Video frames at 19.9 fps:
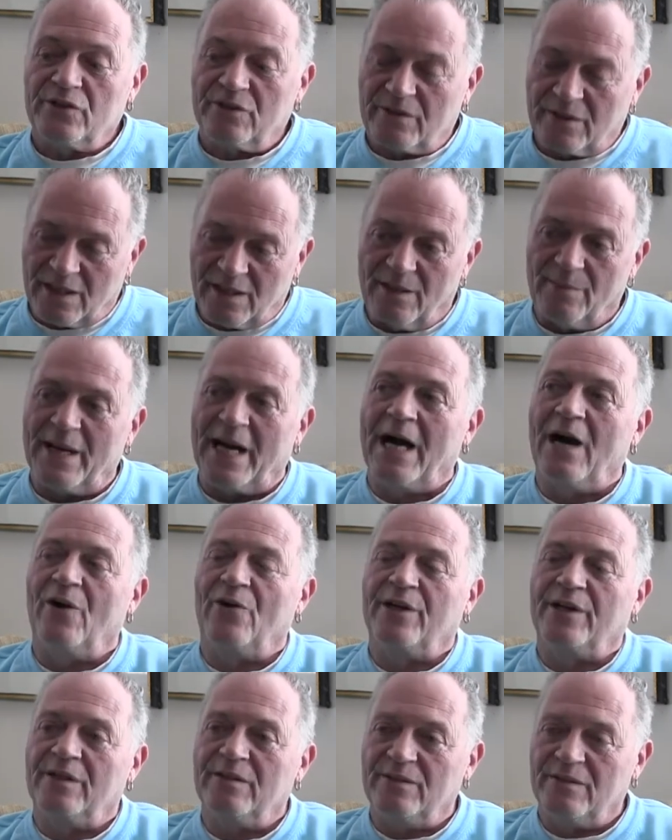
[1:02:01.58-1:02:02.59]
to come
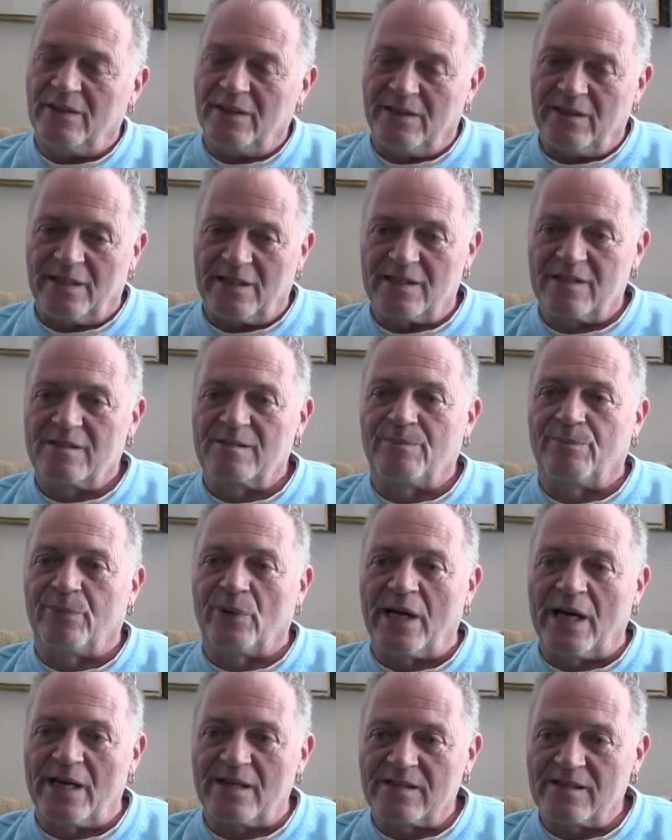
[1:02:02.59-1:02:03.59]
out and, and
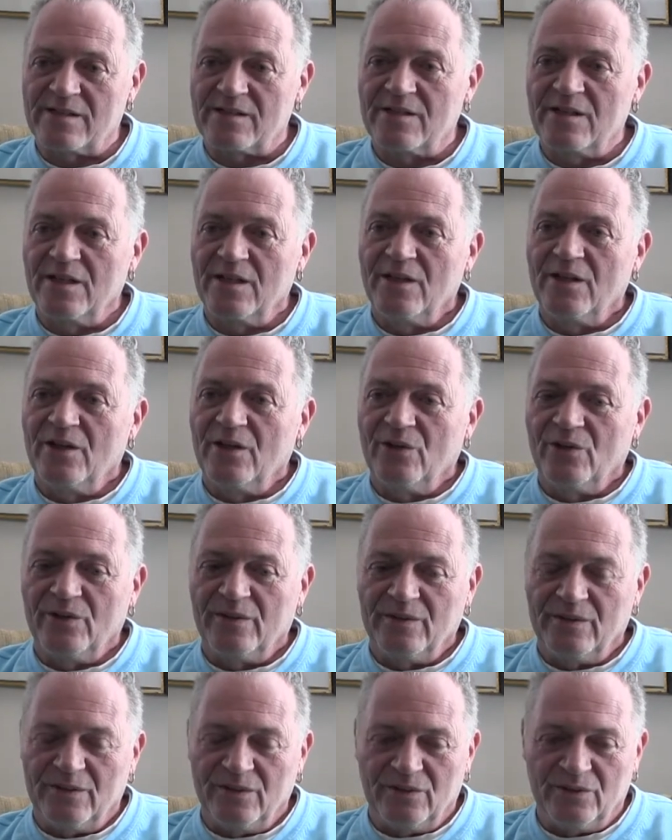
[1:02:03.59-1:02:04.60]
express
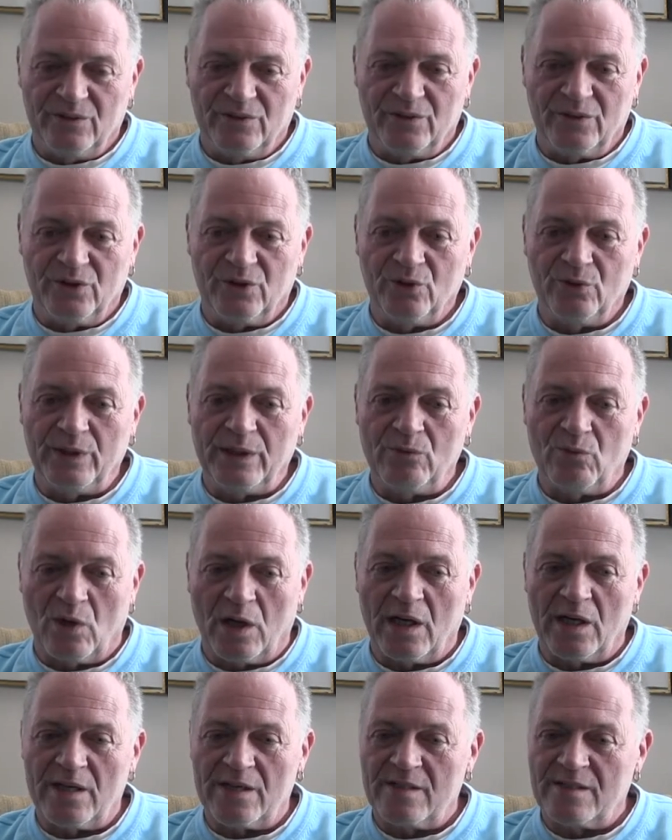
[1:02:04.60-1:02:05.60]
who he
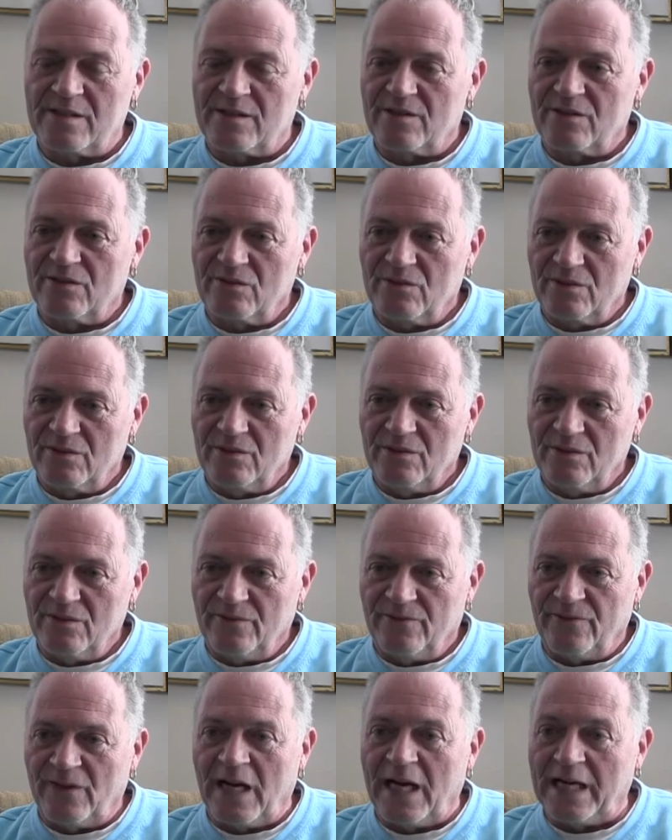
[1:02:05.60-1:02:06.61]
was
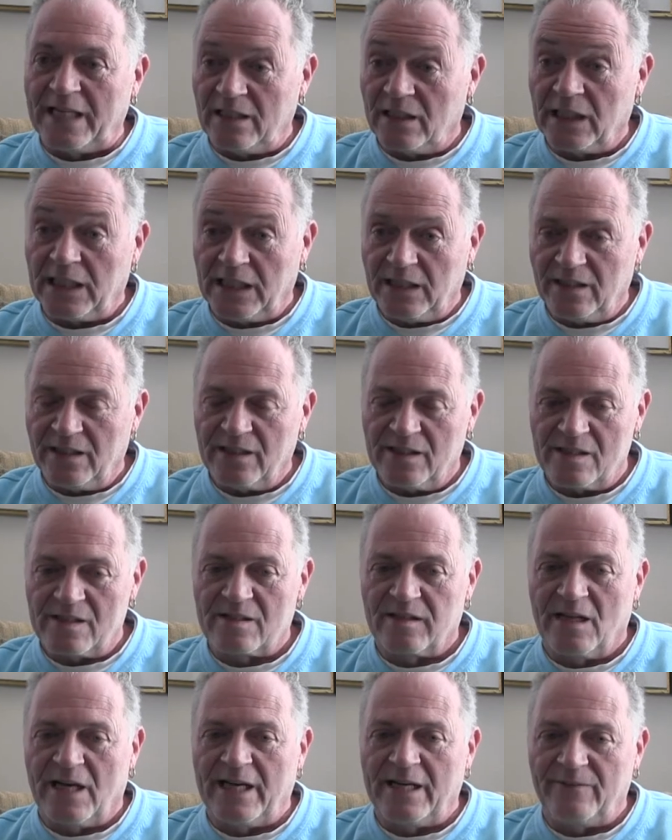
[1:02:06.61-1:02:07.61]
finally in
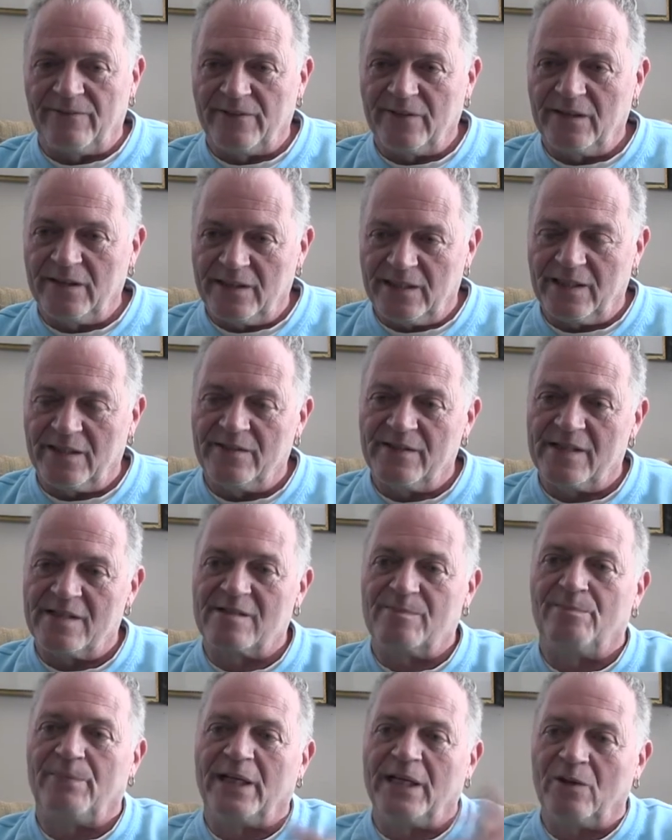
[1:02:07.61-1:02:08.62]
his life in, in
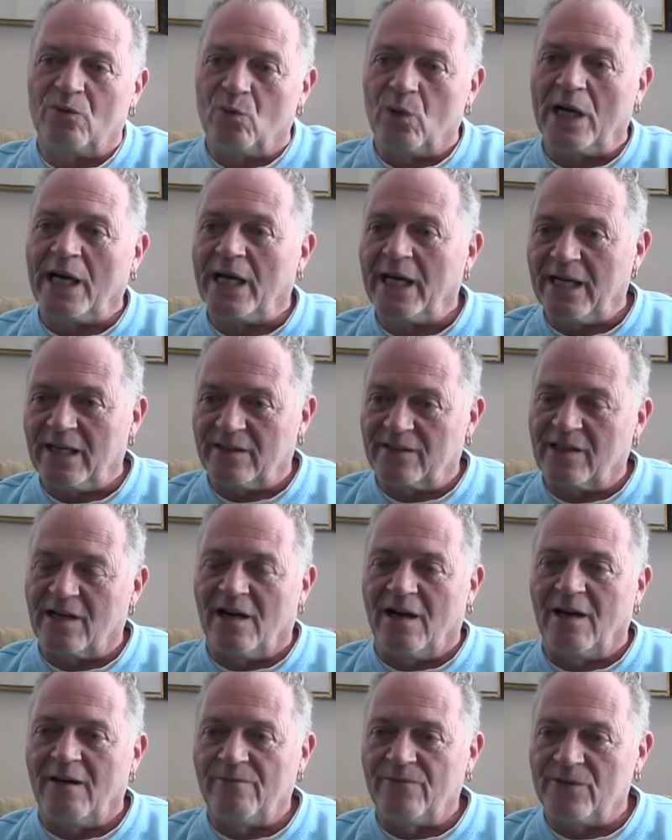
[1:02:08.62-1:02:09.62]
this big way at the
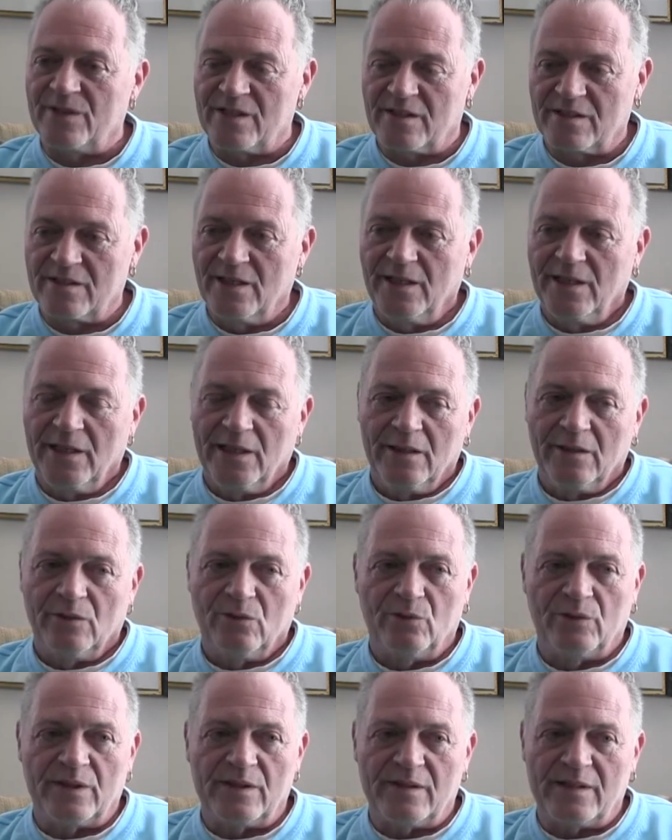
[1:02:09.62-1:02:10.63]
conference
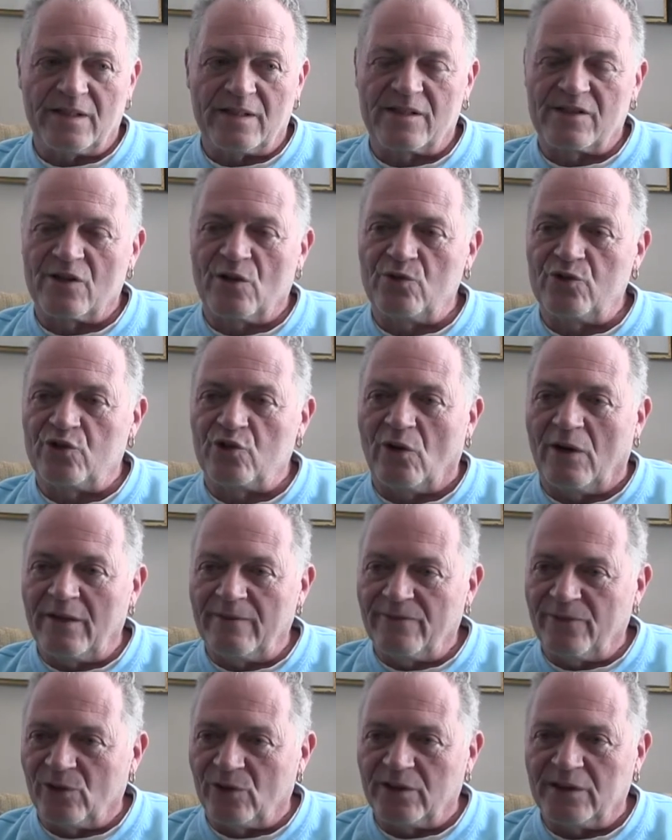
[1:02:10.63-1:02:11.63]
with that's so
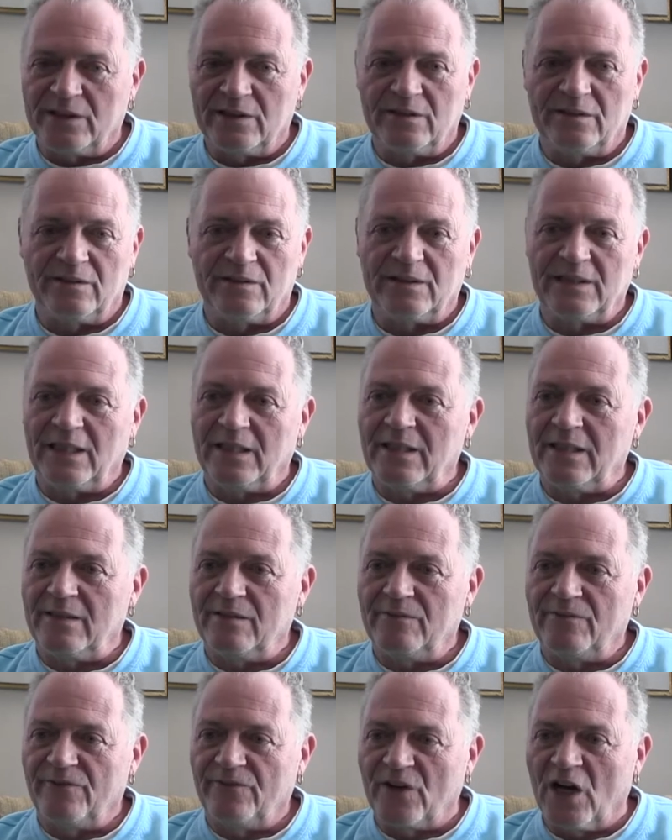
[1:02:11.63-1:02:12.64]
joyful and, and
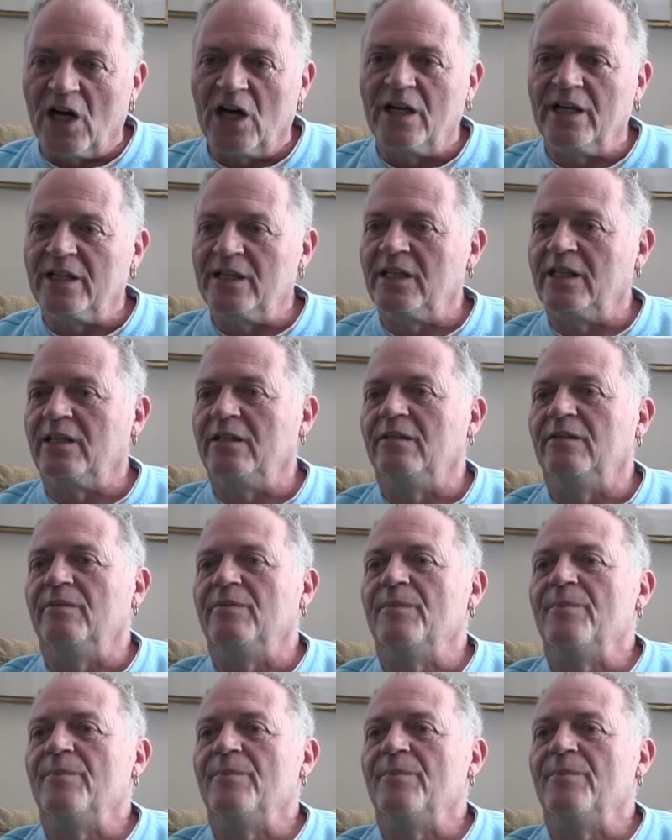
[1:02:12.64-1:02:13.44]
fun and